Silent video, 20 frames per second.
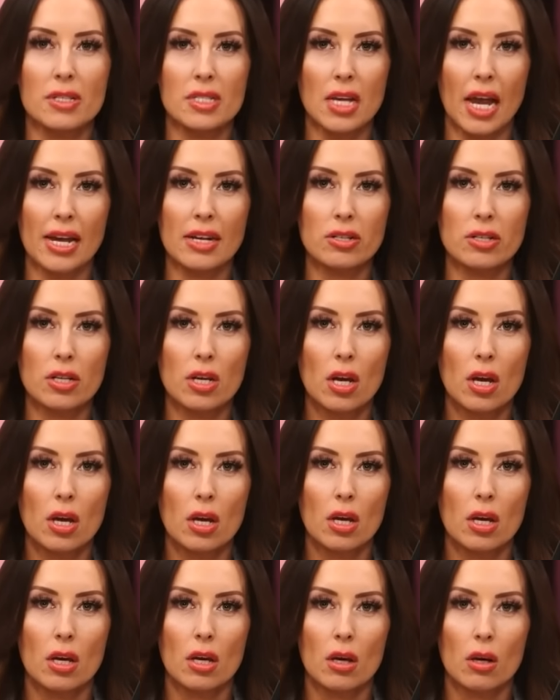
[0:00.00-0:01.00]
sight.
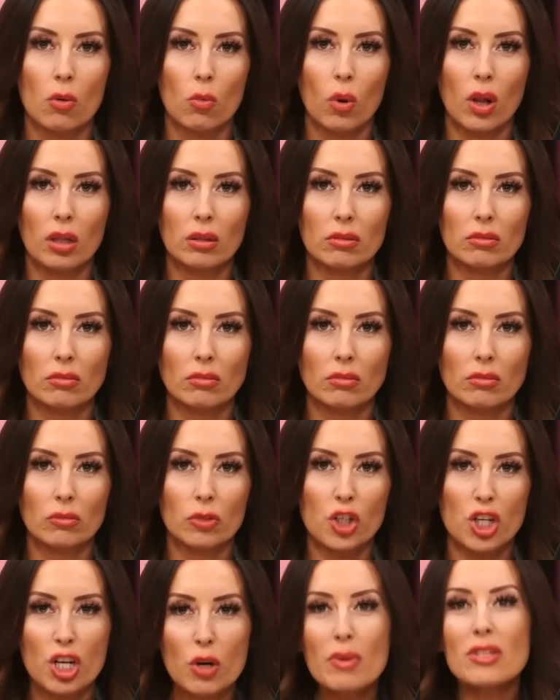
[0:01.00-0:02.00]
Well,
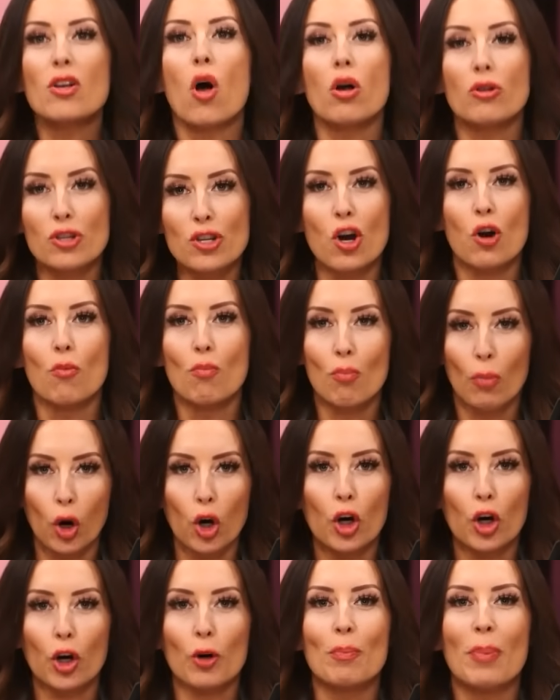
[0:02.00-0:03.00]
she was also
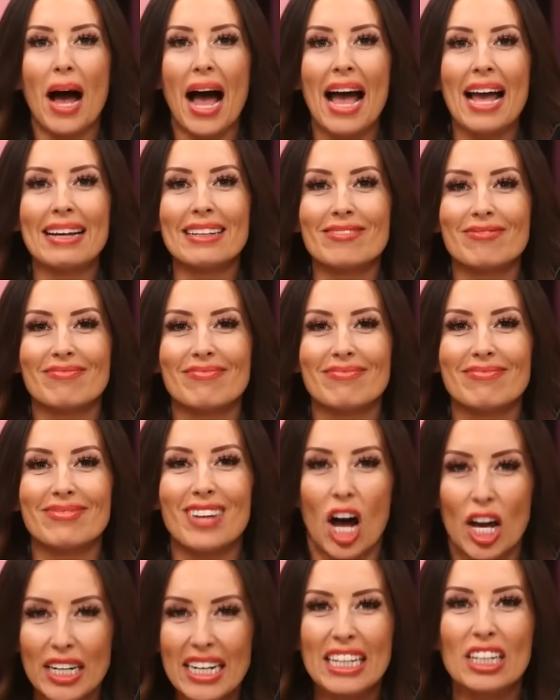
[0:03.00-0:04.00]
murdered by
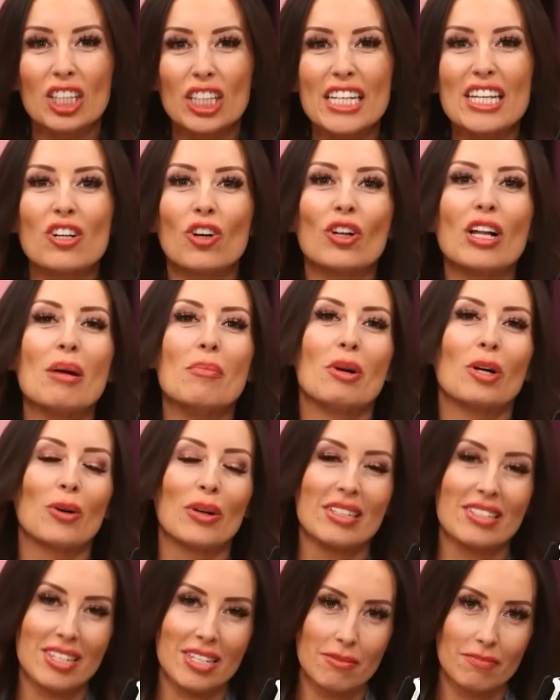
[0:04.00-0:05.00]
an illegal
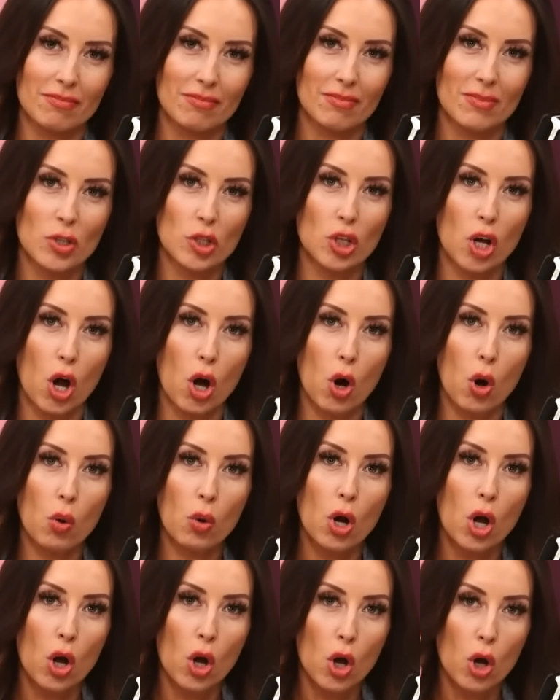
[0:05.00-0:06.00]
immigrant.
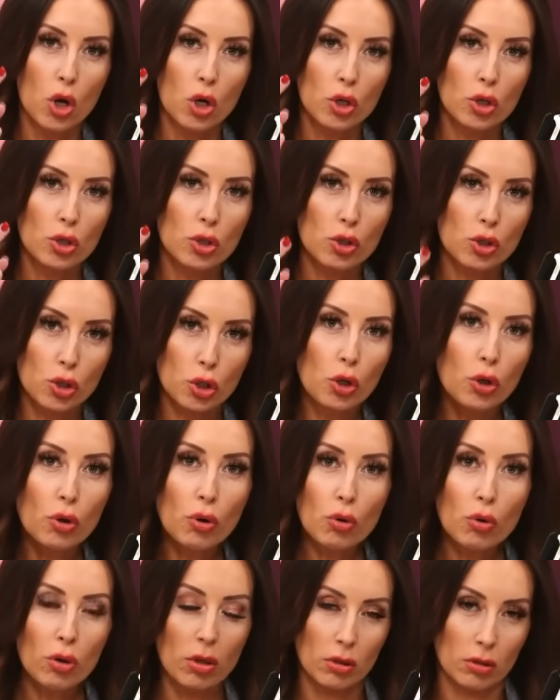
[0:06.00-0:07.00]
So,
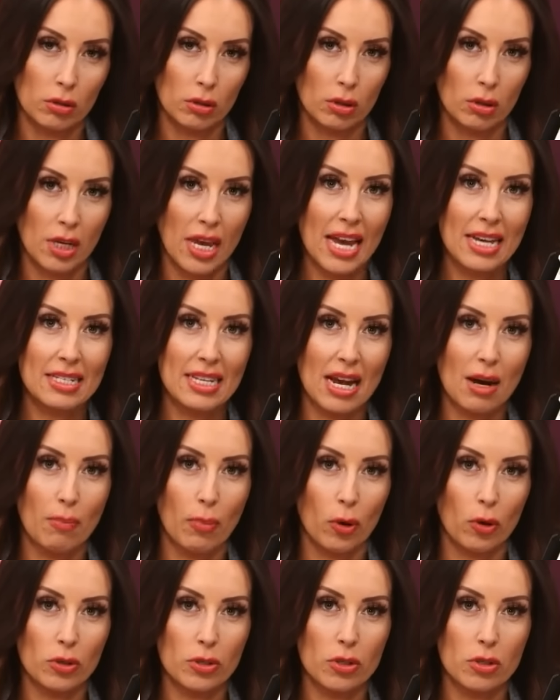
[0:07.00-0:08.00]
two
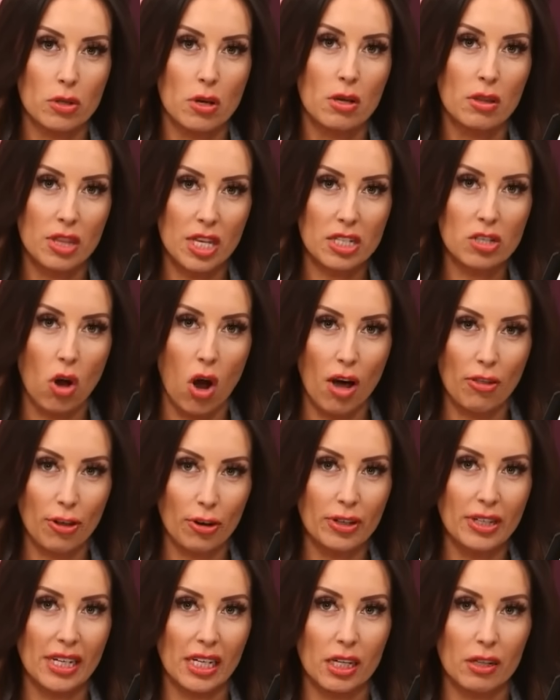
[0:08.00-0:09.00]
examples this
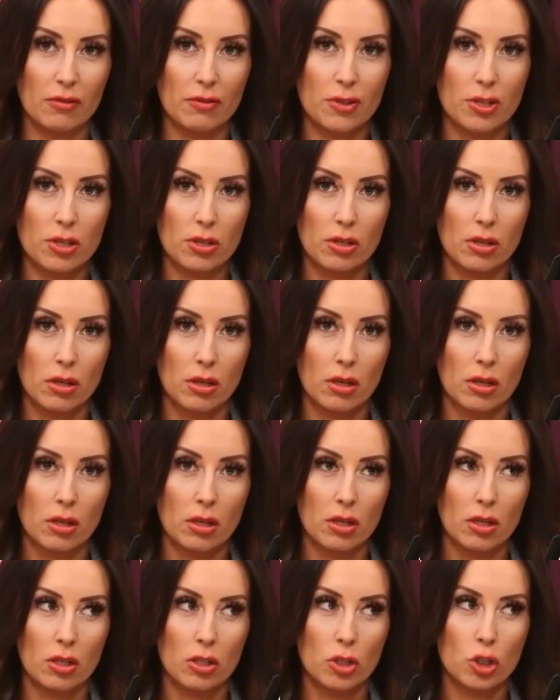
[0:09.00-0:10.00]
author gives
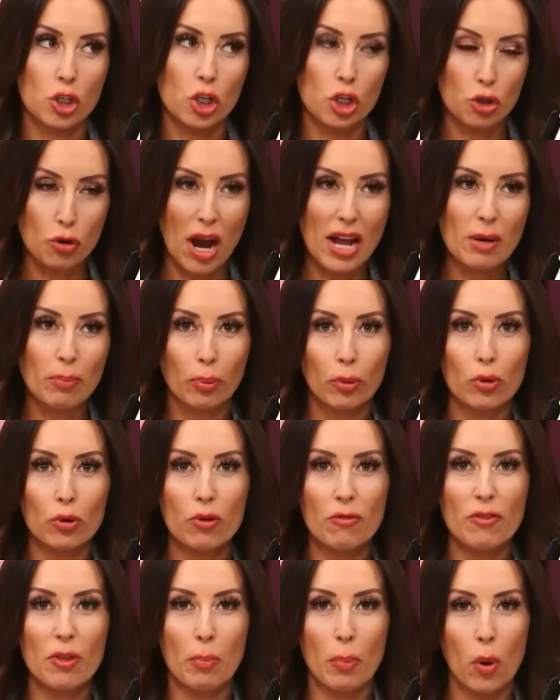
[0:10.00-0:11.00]
to try to
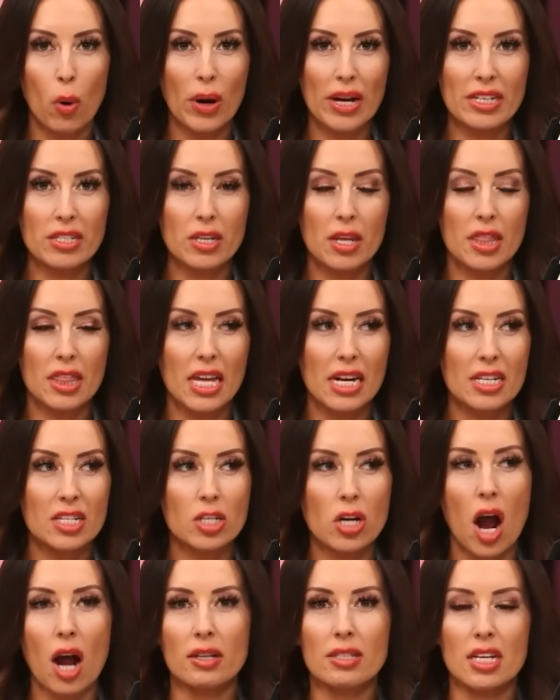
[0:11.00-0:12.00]
prove the point that is
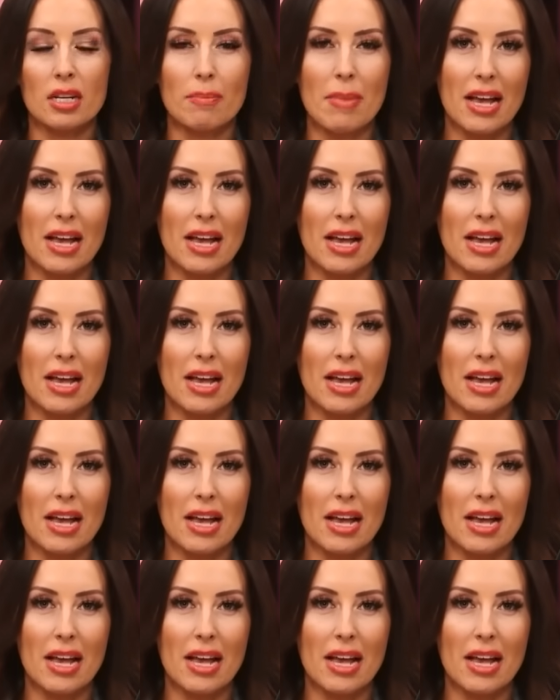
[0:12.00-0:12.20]
toxic